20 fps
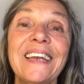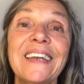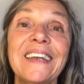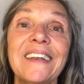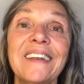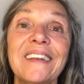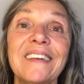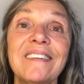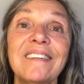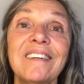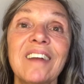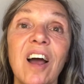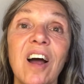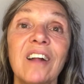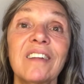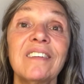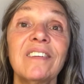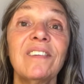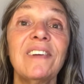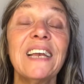the
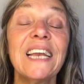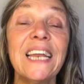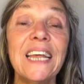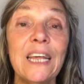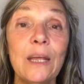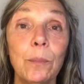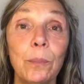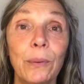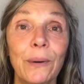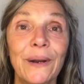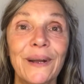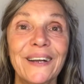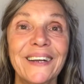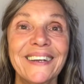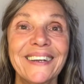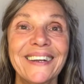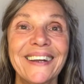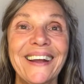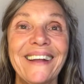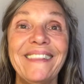start of Libra,
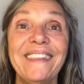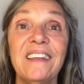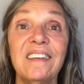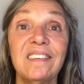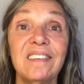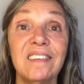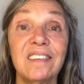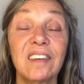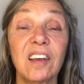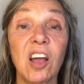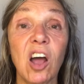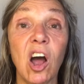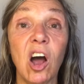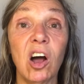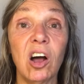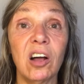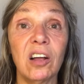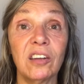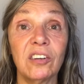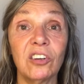and this is
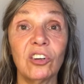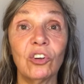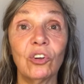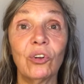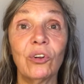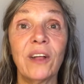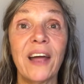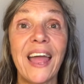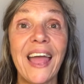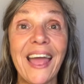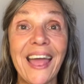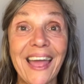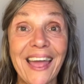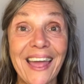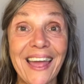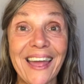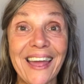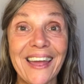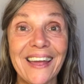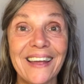cardinal air.